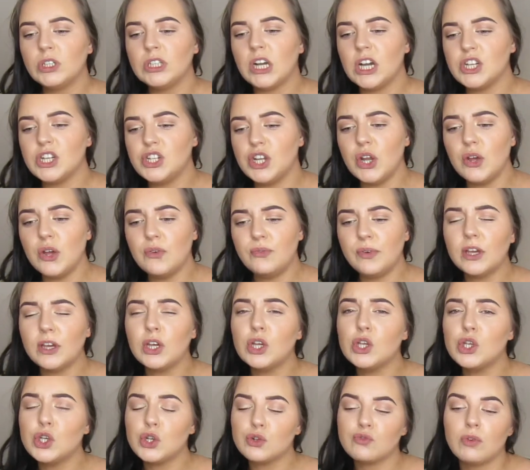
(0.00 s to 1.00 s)
don't know if it
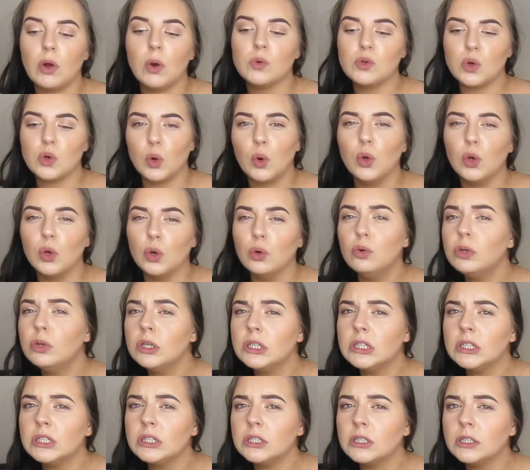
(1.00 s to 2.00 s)
controlled oil
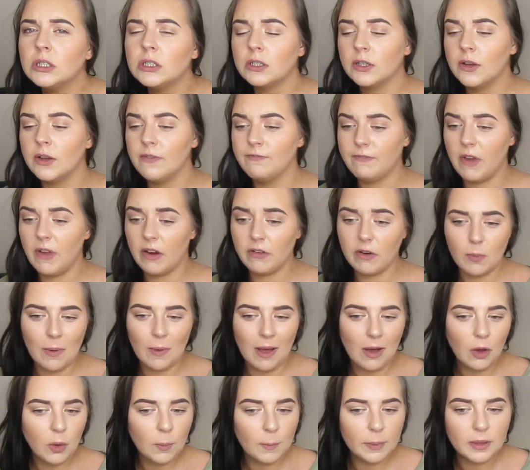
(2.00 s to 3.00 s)
very
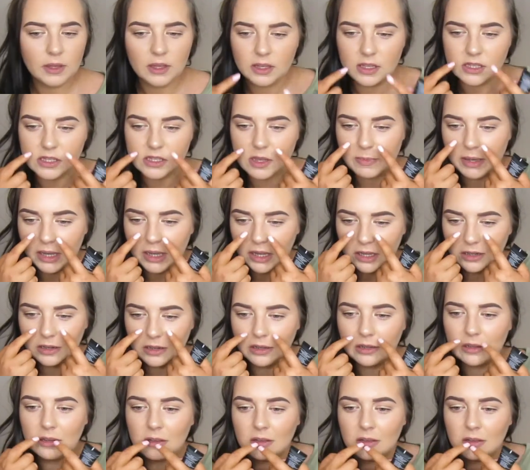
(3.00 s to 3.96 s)
well, because I mean,